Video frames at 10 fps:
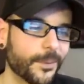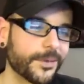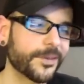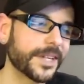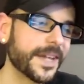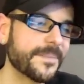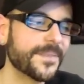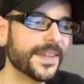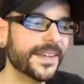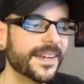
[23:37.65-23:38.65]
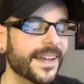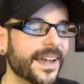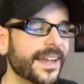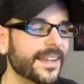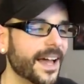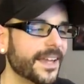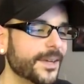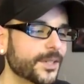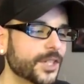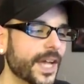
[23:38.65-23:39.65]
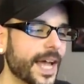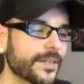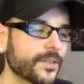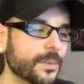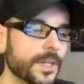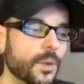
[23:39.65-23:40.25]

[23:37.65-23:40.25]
Pretty funny name. And uh, he or she asks me,